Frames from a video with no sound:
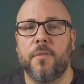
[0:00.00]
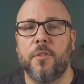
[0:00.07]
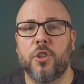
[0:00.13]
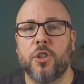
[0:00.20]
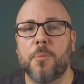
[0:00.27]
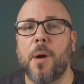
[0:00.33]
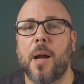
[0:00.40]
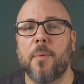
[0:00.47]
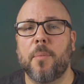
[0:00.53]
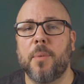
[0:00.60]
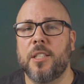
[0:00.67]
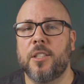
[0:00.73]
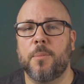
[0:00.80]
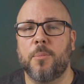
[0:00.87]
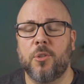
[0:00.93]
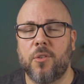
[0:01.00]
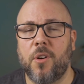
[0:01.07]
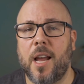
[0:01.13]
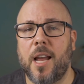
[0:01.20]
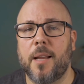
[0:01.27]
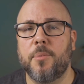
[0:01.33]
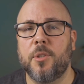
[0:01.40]
you should probably
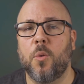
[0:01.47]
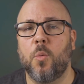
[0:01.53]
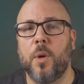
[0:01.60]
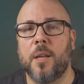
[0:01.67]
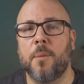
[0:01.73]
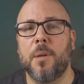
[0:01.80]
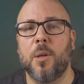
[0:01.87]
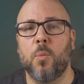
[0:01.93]
subscribe so we can be